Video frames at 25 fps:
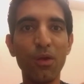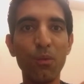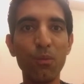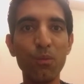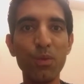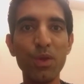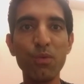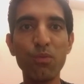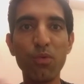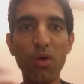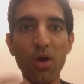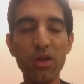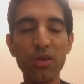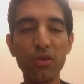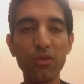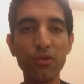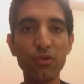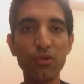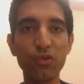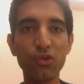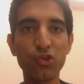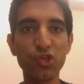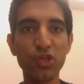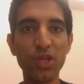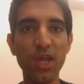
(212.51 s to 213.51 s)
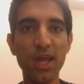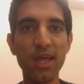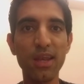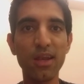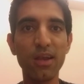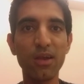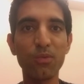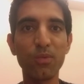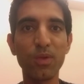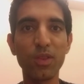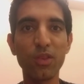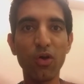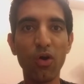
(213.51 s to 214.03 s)
We want you to share
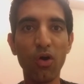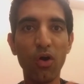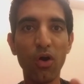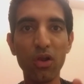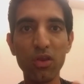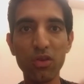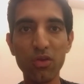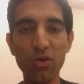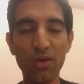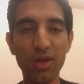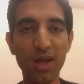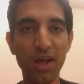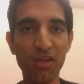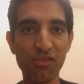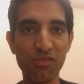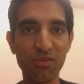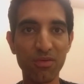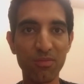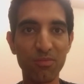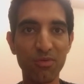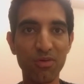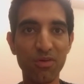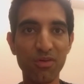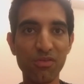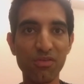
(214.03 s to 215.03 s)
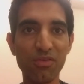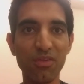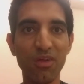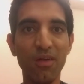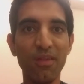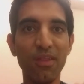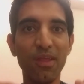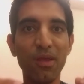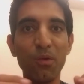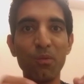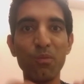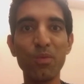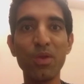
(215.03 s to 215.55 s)
it with all your customers.
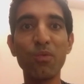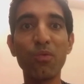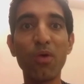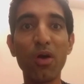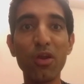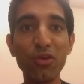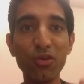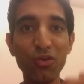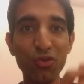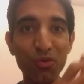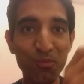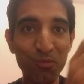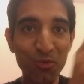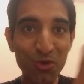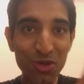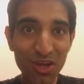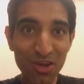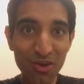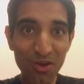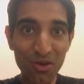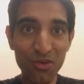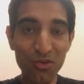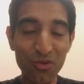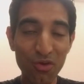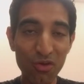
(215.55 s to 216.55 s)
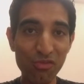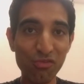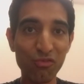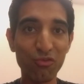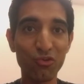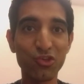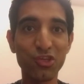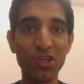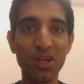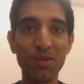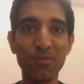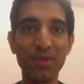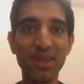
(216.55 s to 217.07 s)
We want you to put it on your
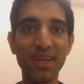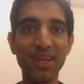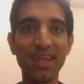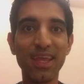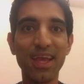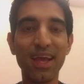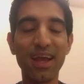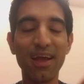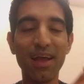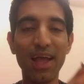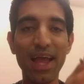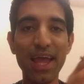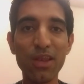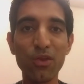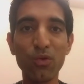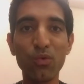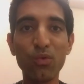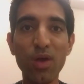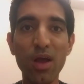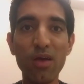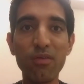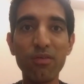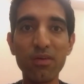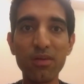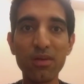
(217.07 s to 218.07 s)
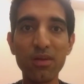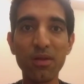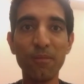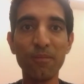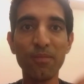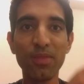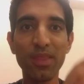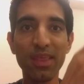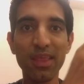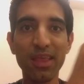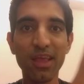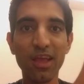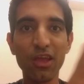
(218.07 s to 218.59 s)
social media, and whoever
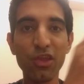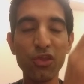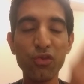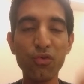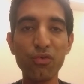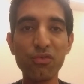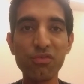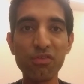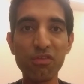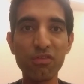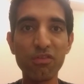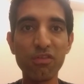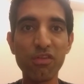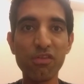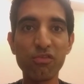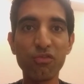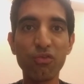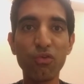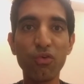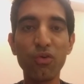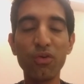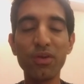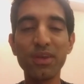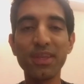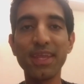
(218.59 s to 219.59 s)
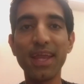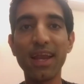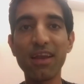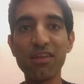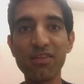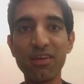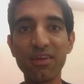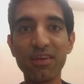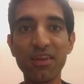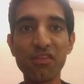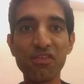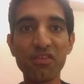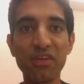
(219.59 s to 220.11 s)
uses this code gets
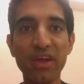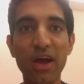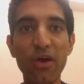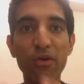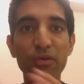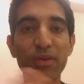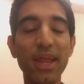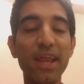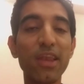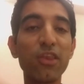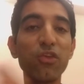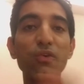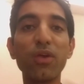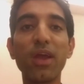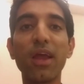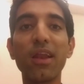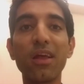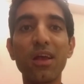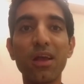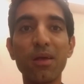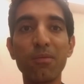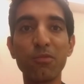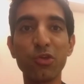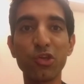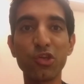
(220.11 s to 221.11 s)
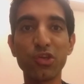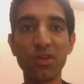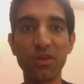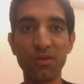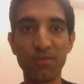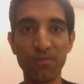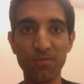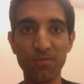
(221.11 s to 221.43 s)
a discount and you get a commission.